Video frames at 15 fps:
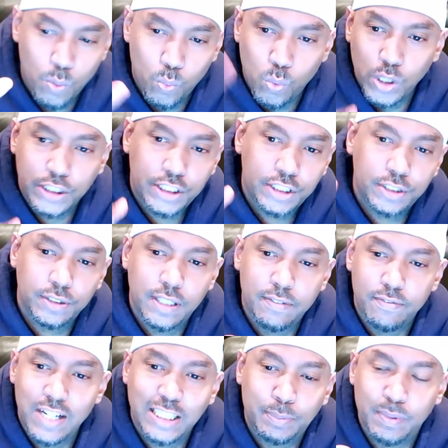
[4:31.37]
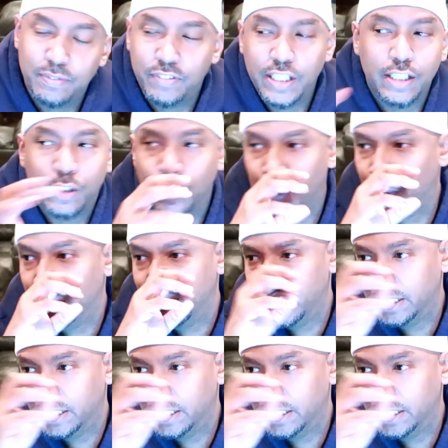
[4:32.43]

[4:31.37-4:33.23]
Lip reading: which investment vehicle